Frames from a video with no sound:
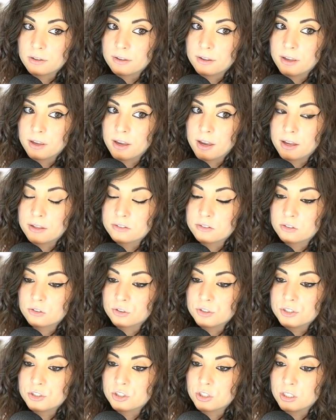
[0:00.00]
as a
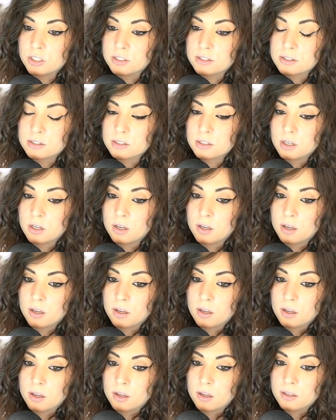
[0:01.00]
Christian is,
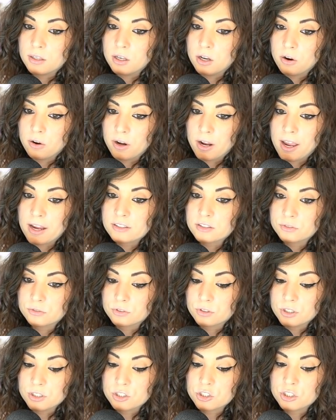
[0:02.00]
you know, an active
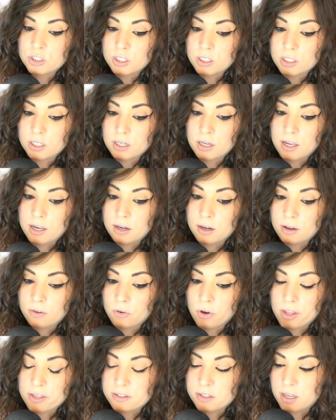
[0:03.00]
Christian. And
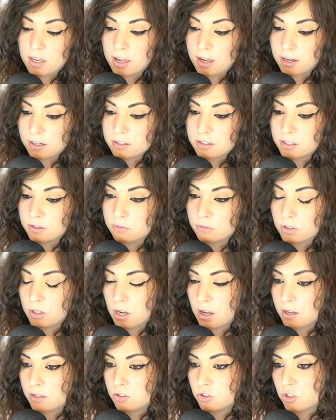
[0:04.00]
I say active and
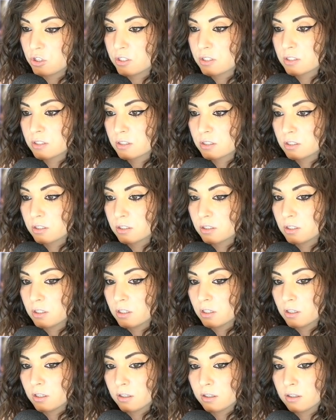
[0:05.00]
not just,
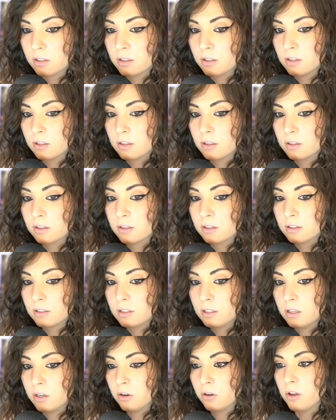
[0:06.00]

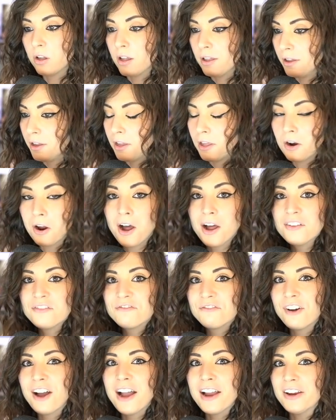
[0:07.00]
you know, an on
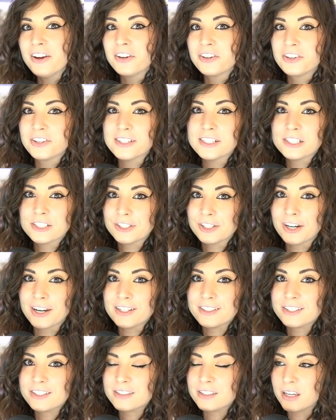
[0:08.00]
fire Christian, I
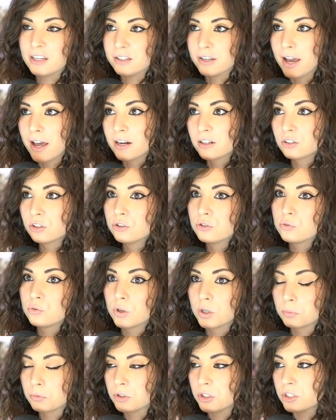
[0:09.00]
should say, not a
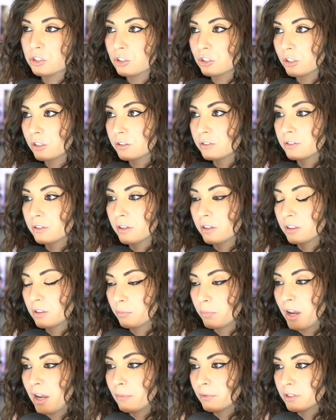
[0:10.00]
lukewarm Christian. Cause like the
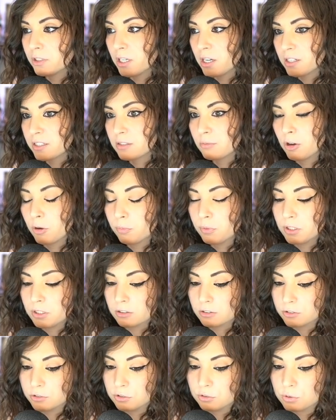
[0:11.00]
Bible talks about being a
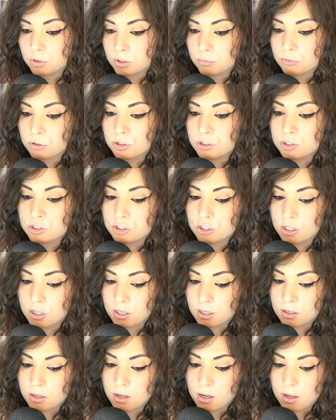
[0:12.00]
lukewarm Christian,
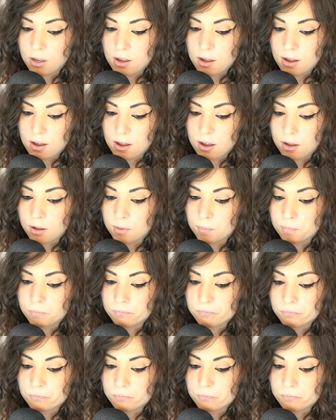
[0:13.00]
and,